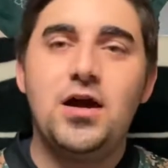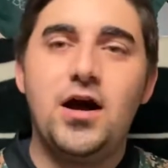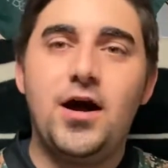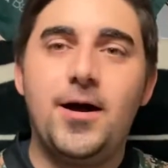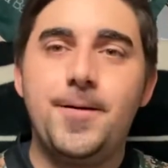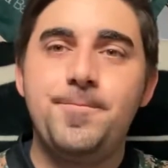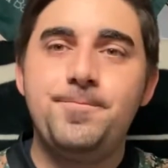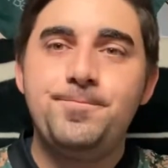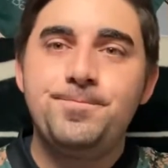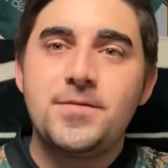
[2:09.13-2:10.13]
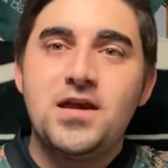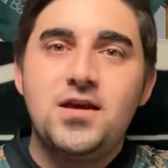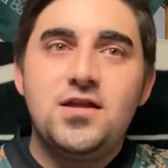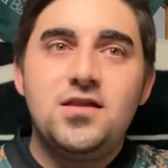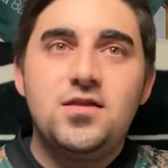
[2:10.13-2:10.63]
3-3
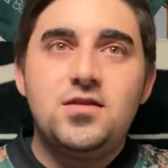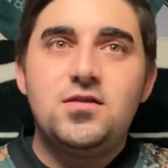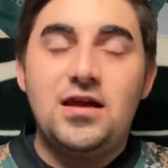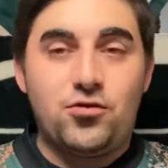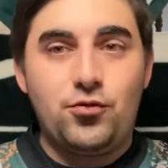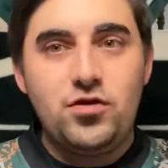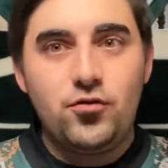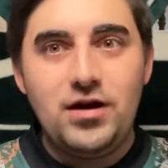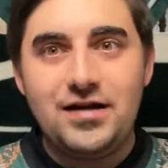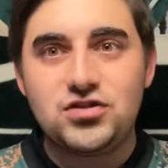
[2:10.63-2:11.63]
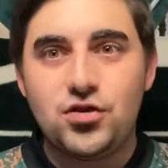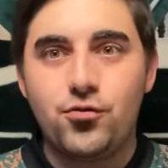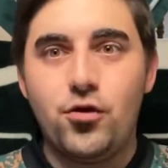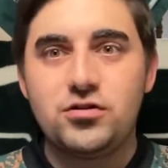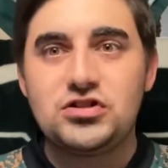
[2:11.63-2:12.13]
and outs in a
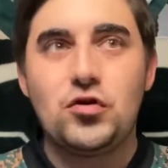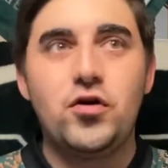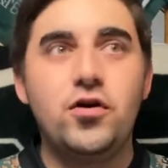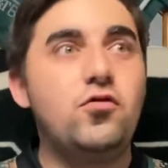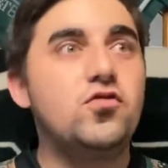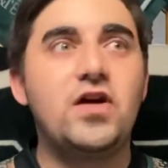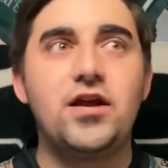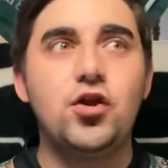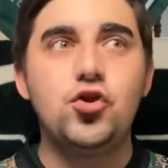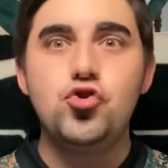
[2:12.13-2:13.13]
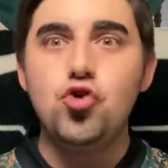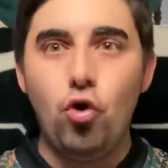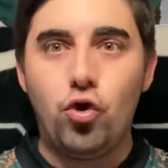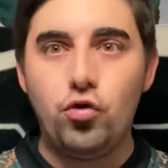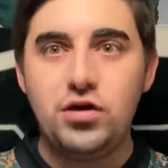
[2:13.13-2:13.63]
row to start. It looked like no
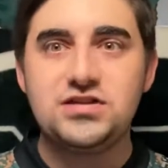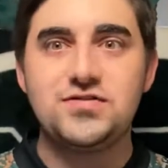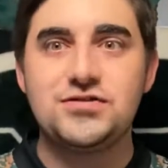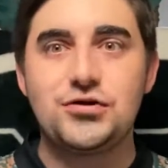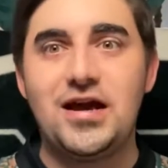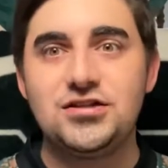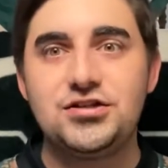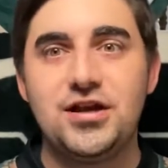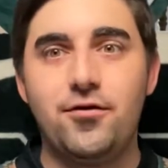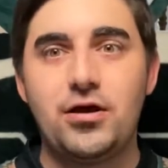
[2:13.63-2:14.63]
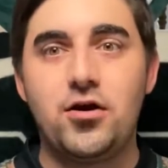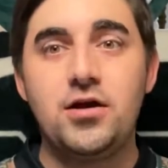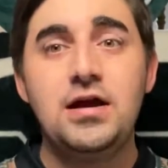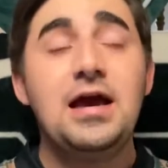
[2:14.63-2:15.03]
cohesive strategy going on.